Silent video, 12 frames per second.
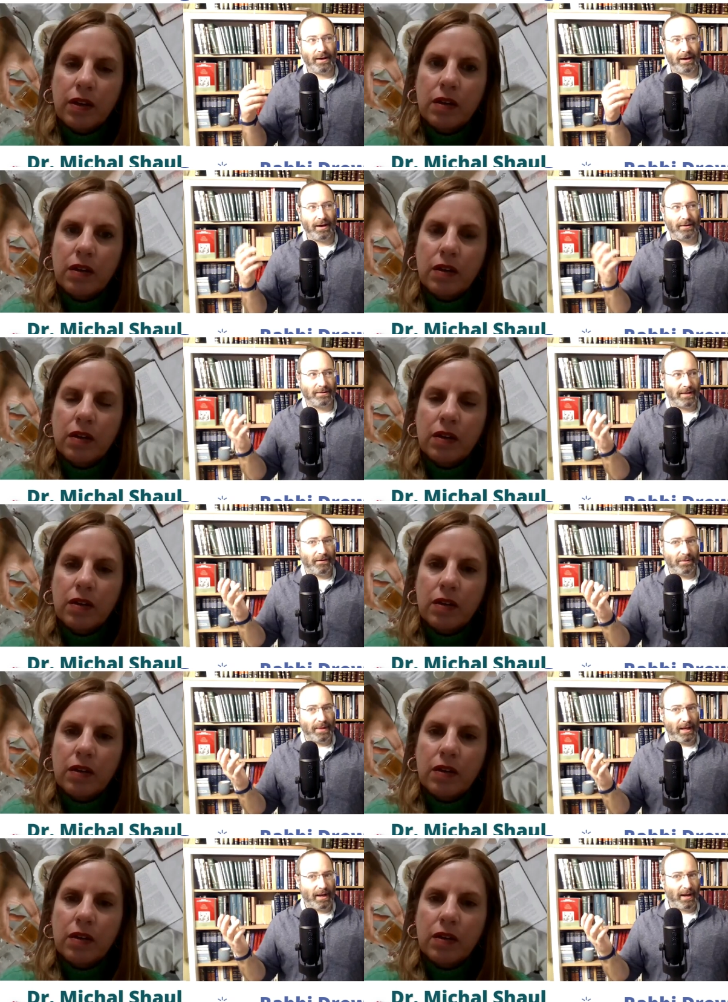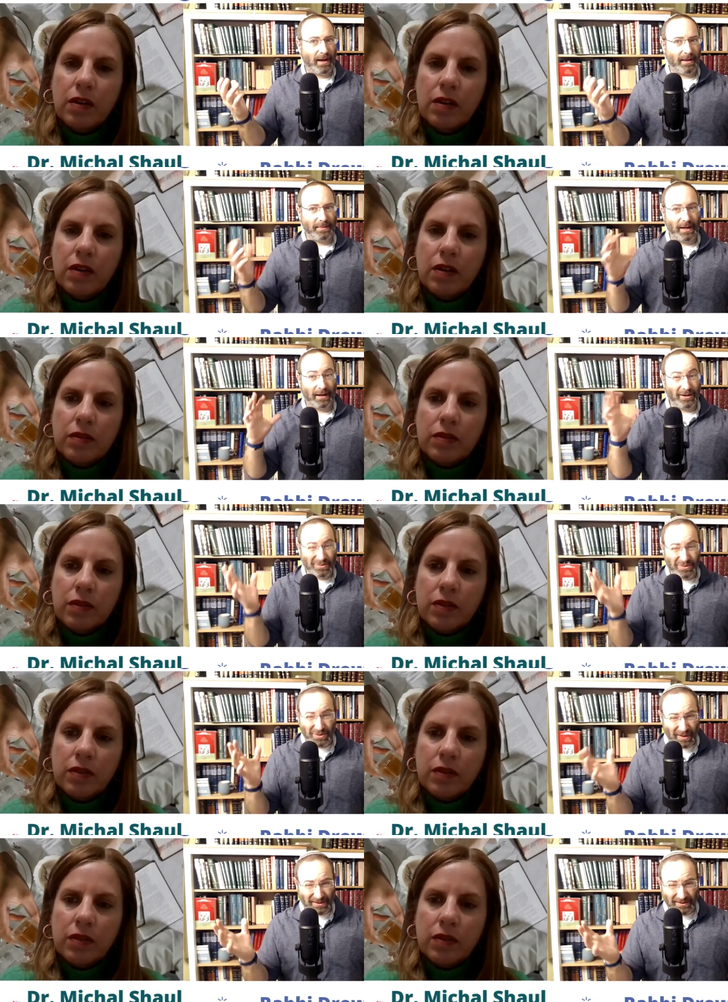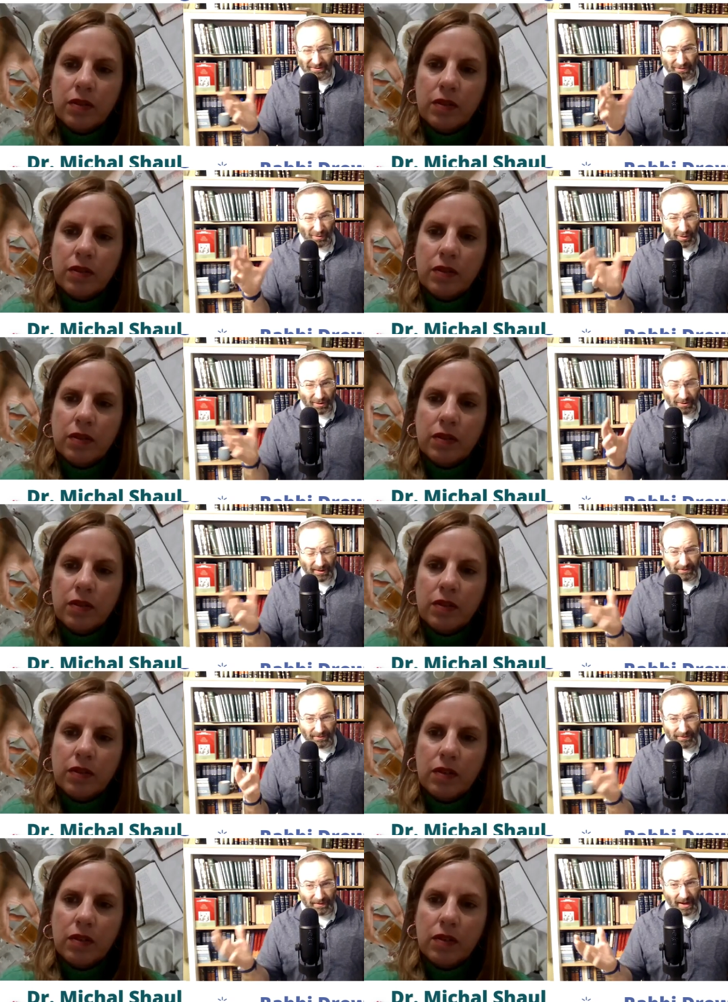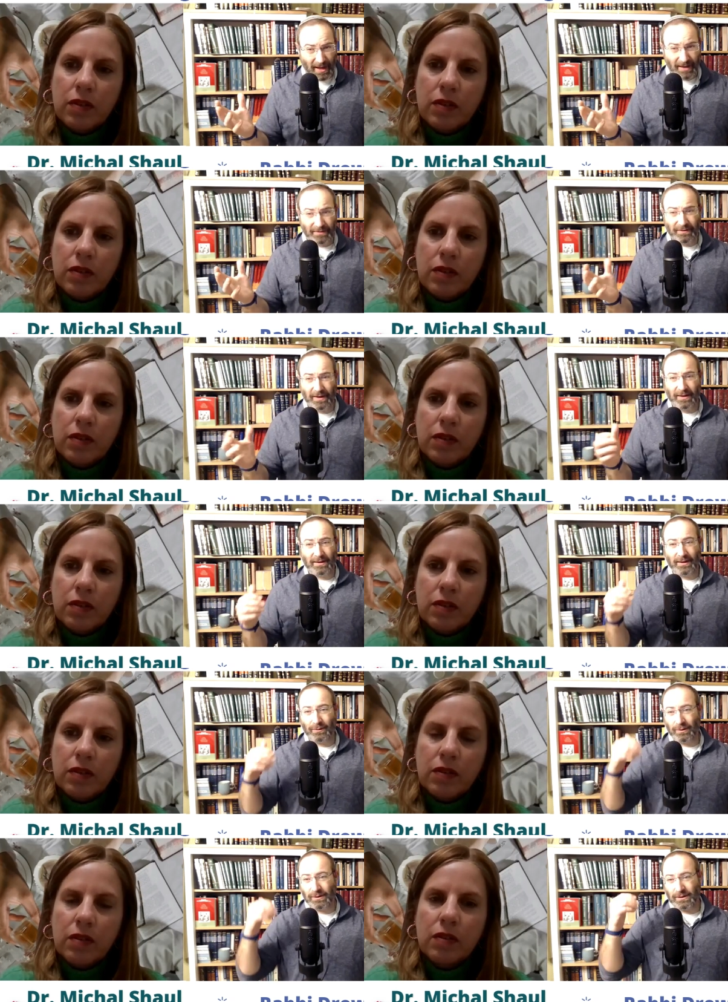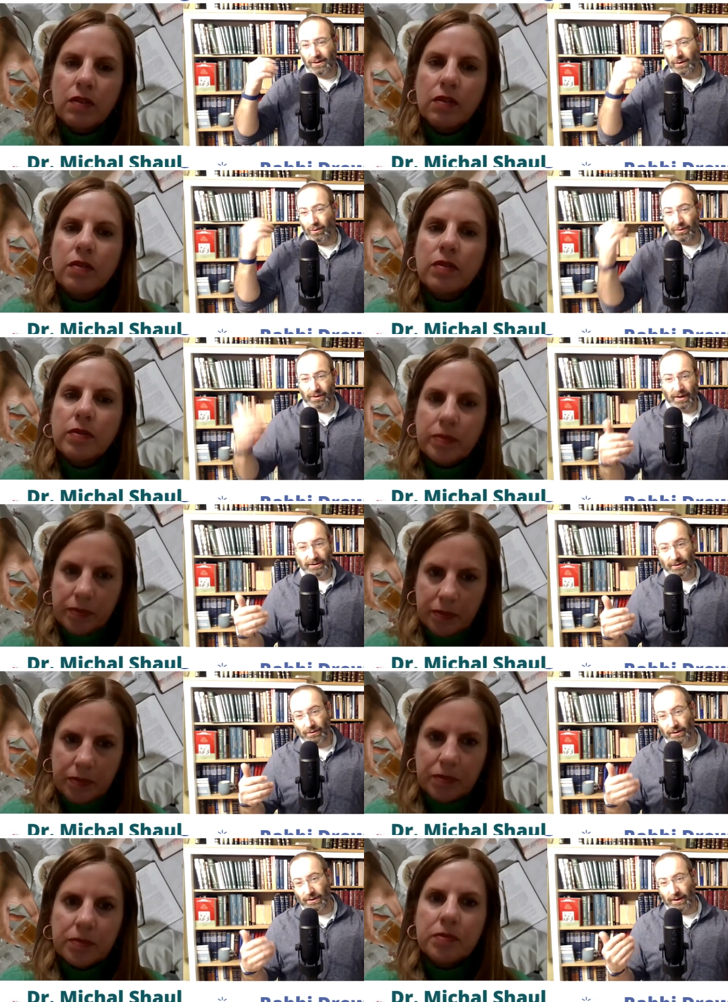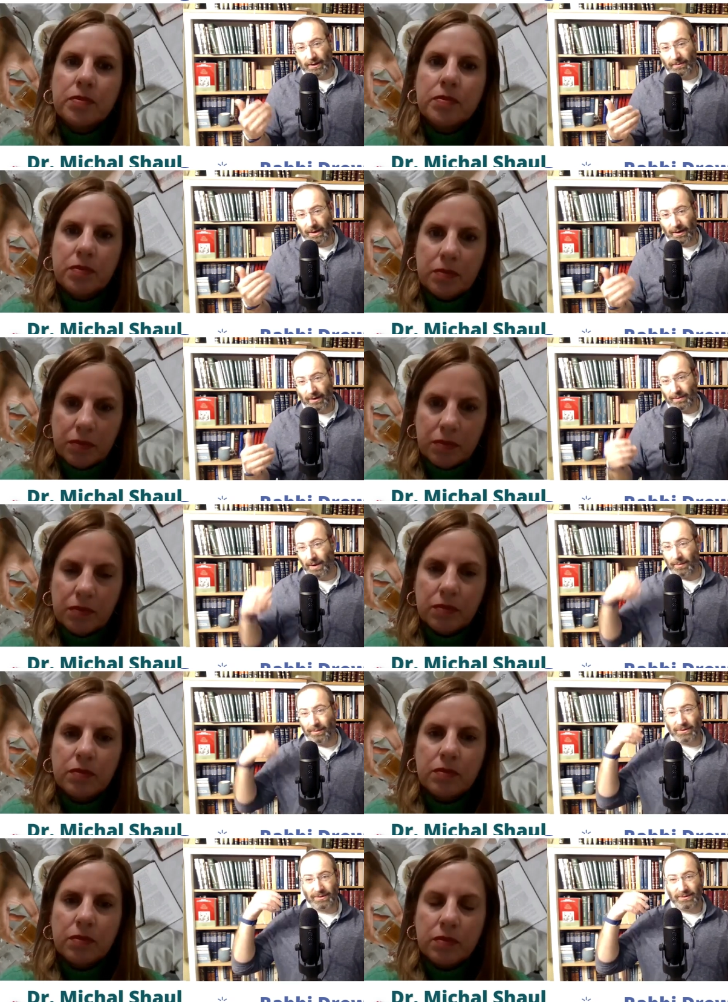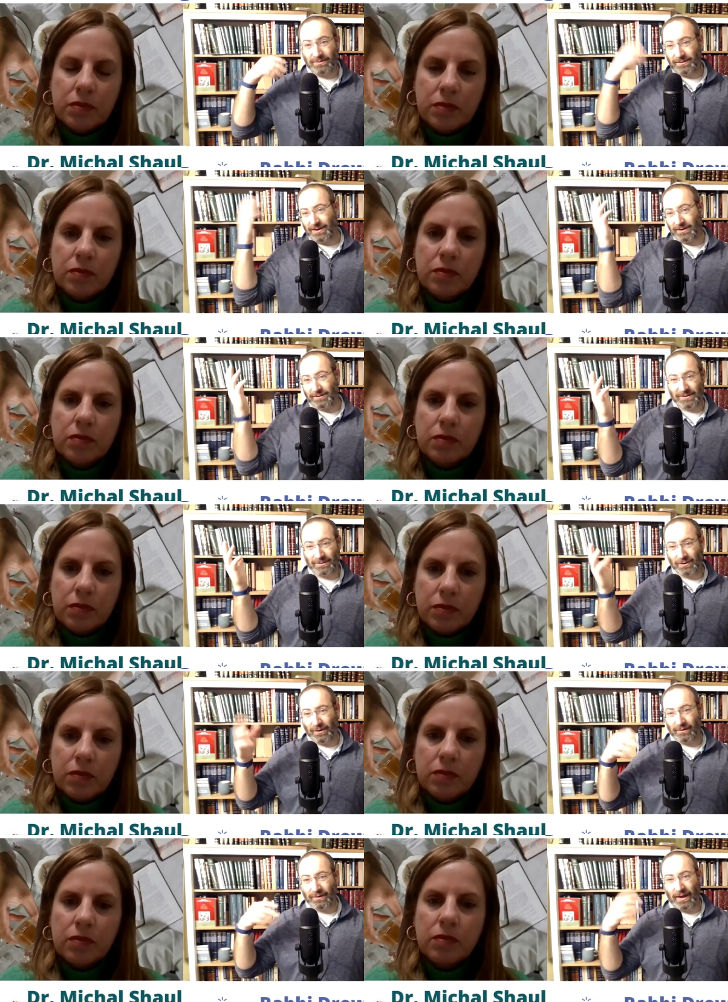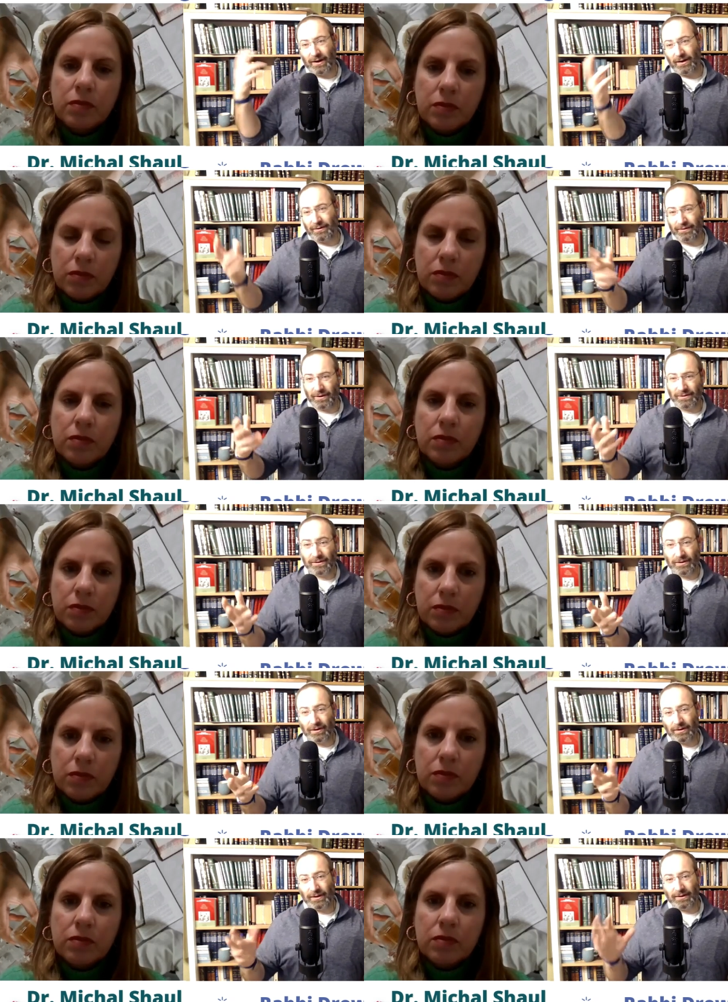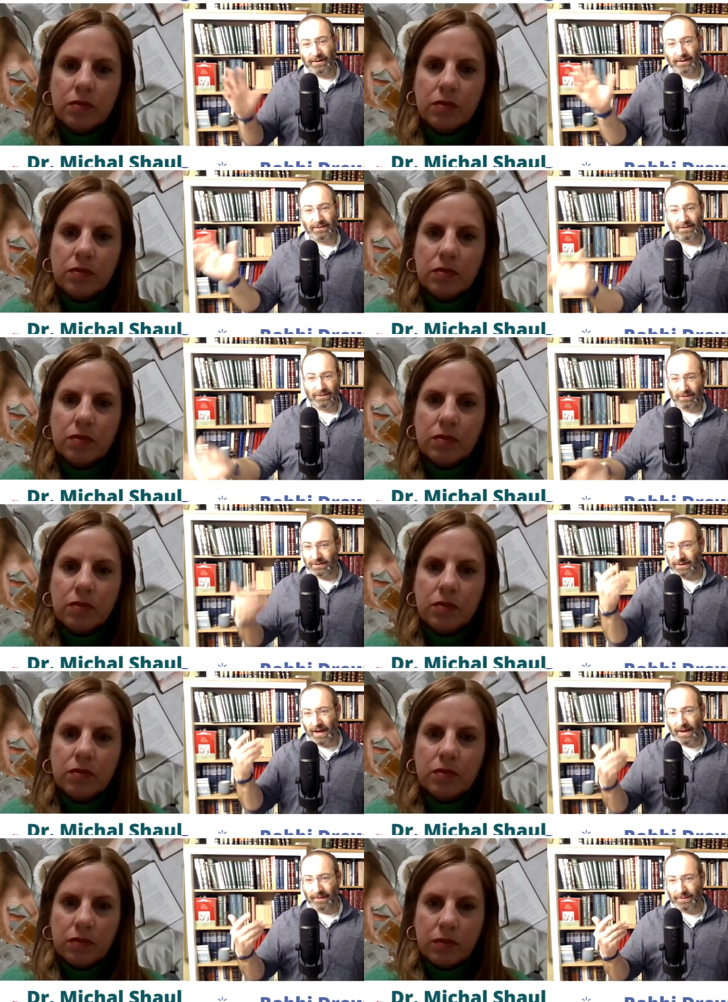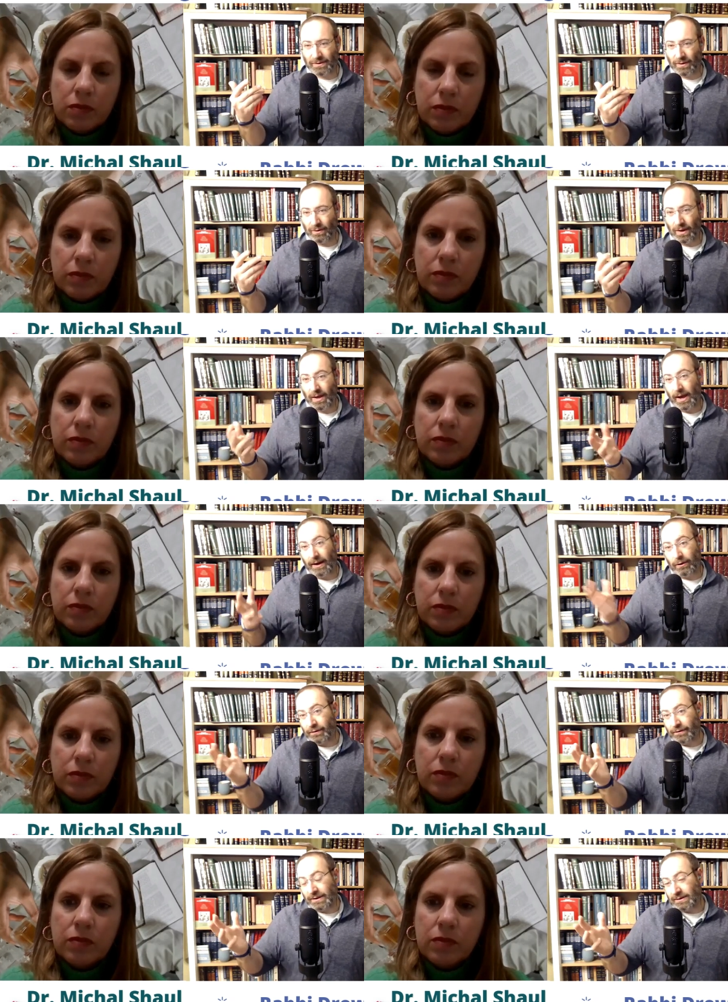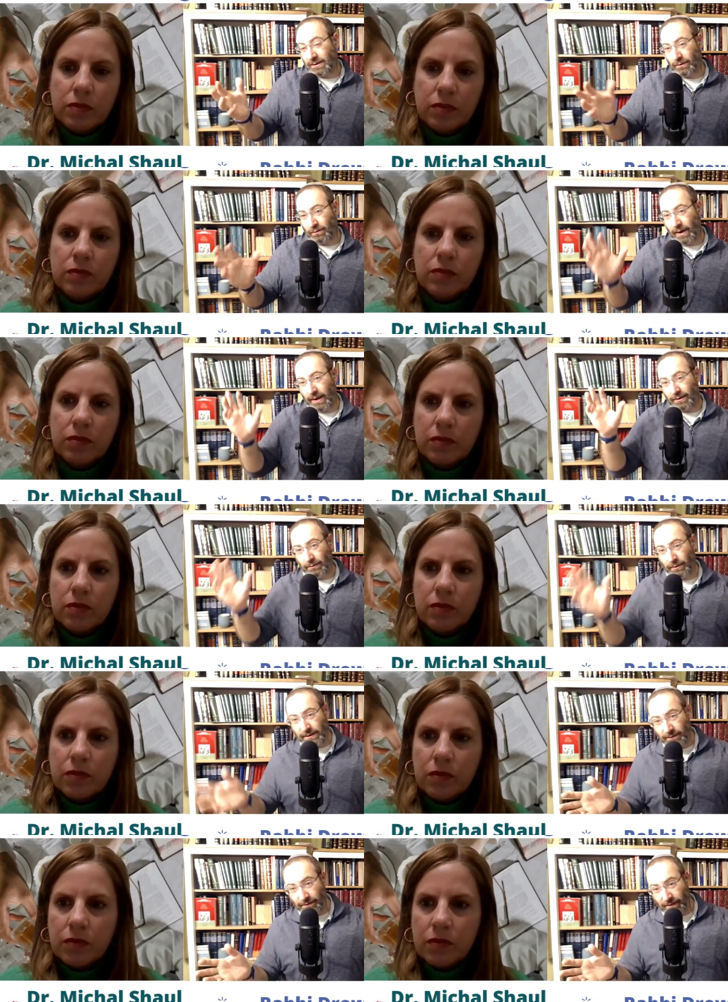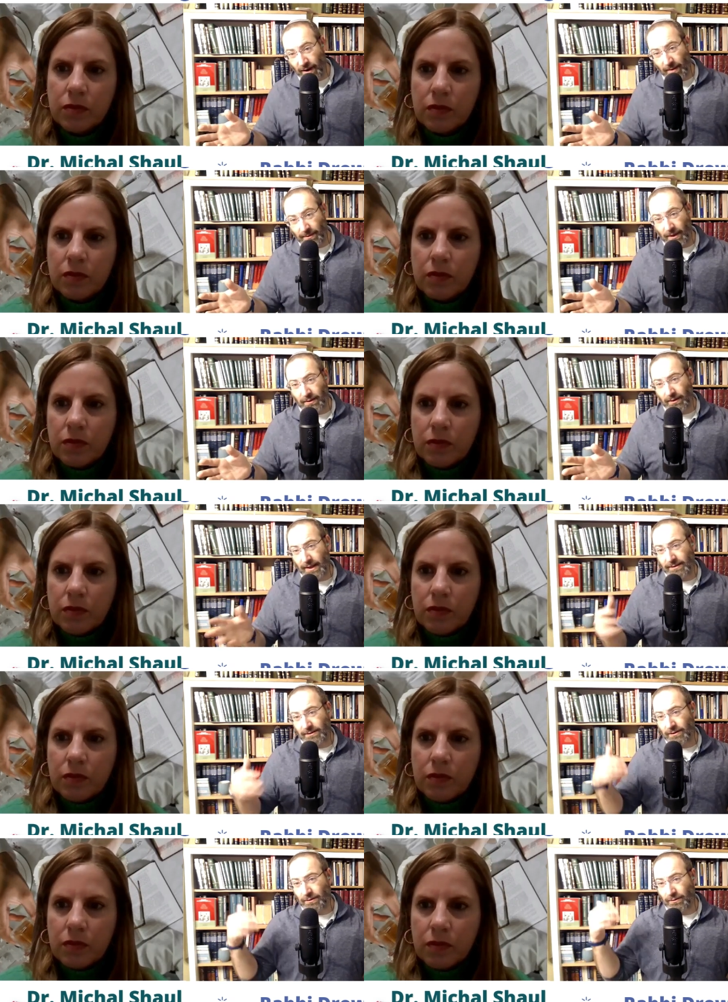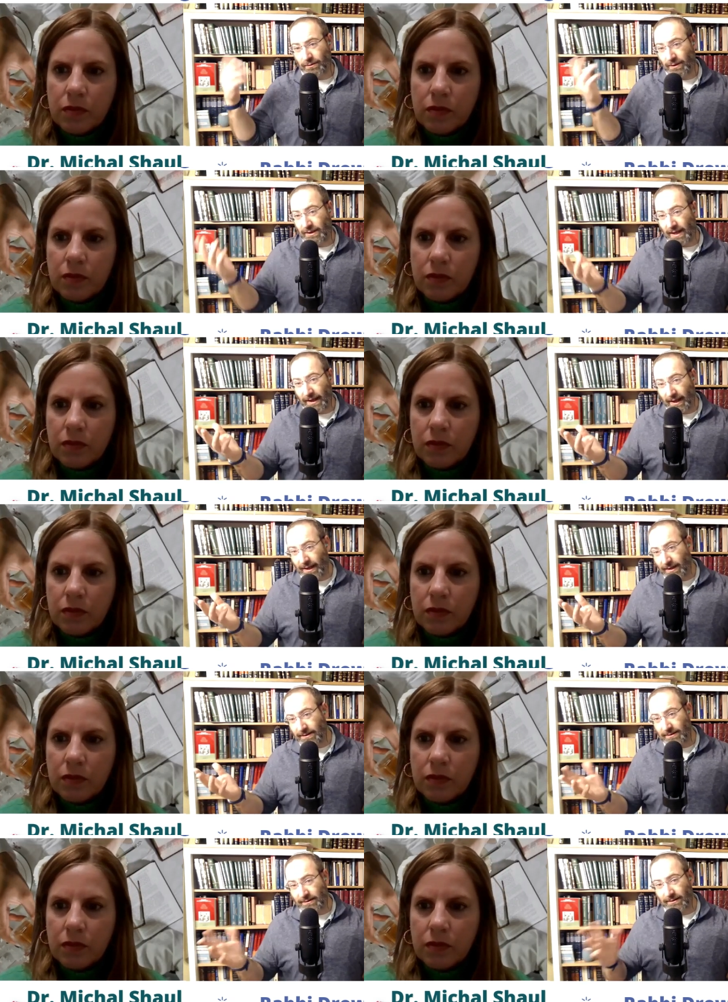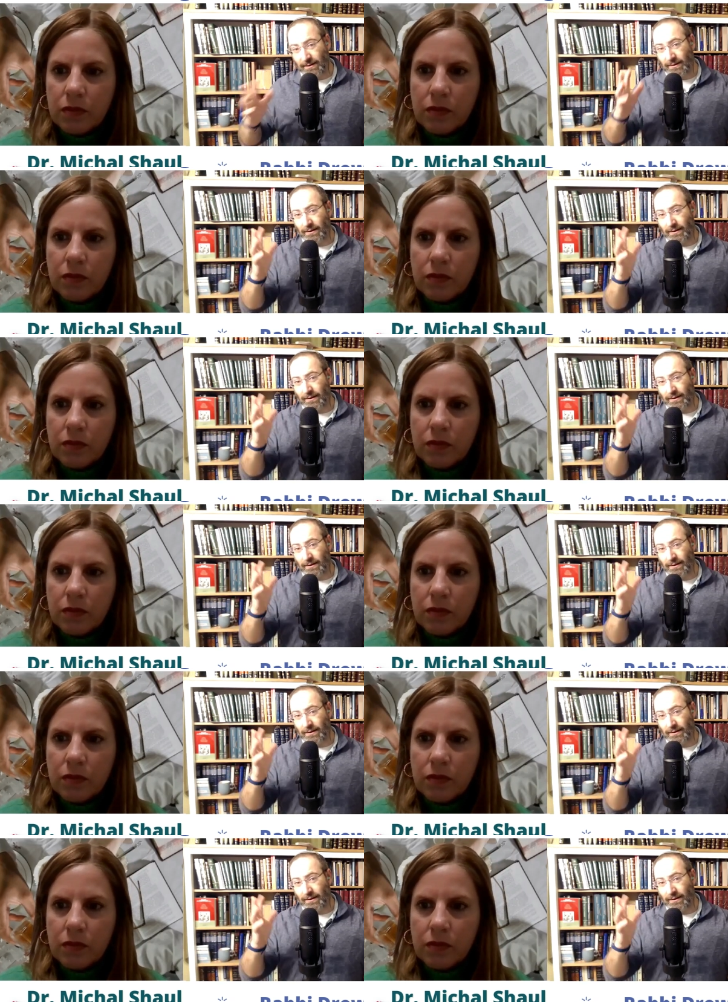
Speaker 1: uh, aside from that, I mean, I know 2004, 2005, there were the Orthodox Union in America published, you know, some sort of letter of concern that these should stop. So I don't know if it's a rather recent phenomenon, the last two, three decades.